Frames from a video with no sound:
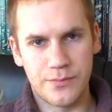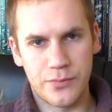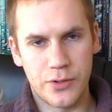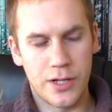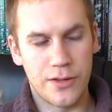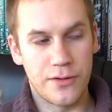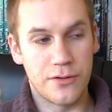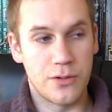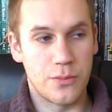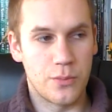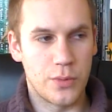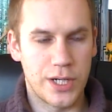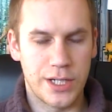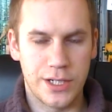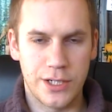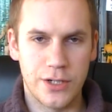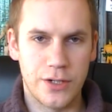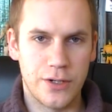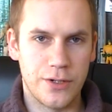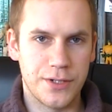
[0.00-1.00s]
brother and
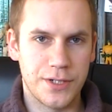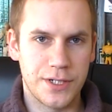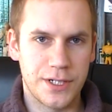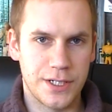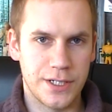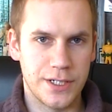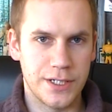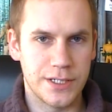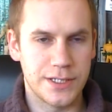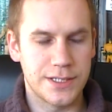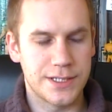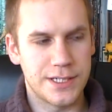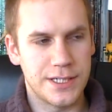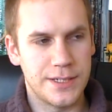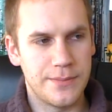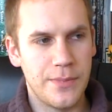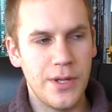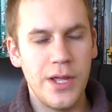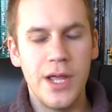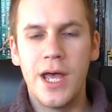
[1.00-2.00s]
when God cursed
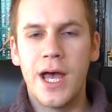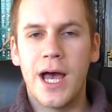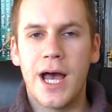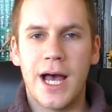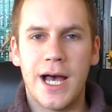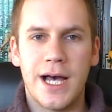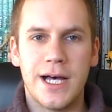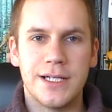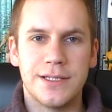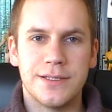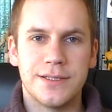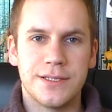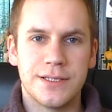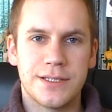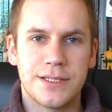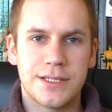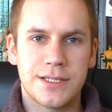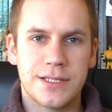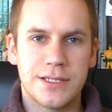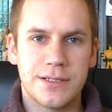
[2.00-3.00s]
him. And